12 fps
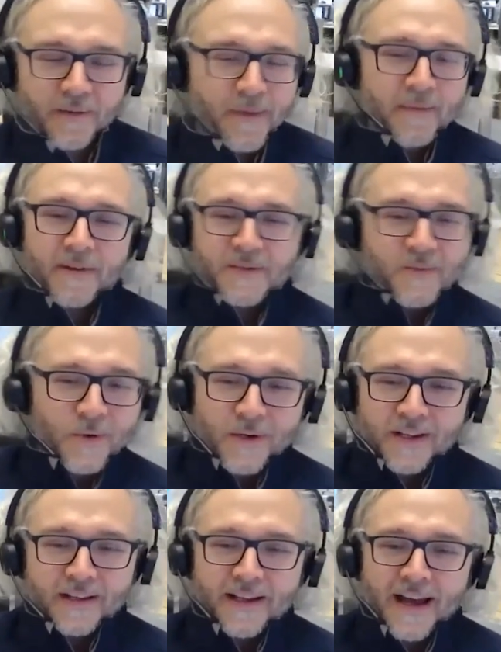Maybe it's more
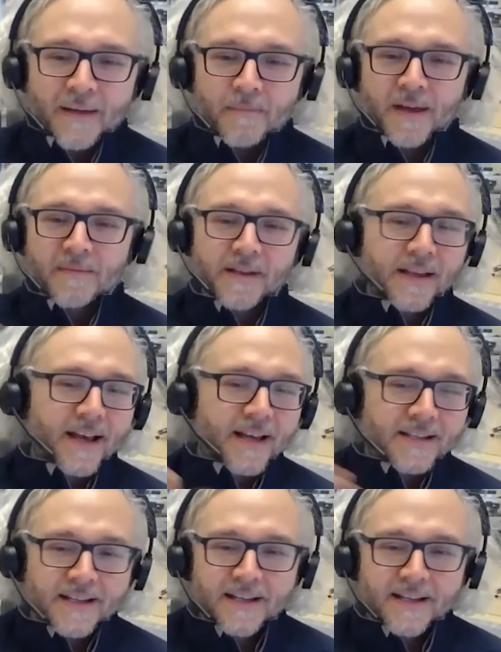than that, maybe less,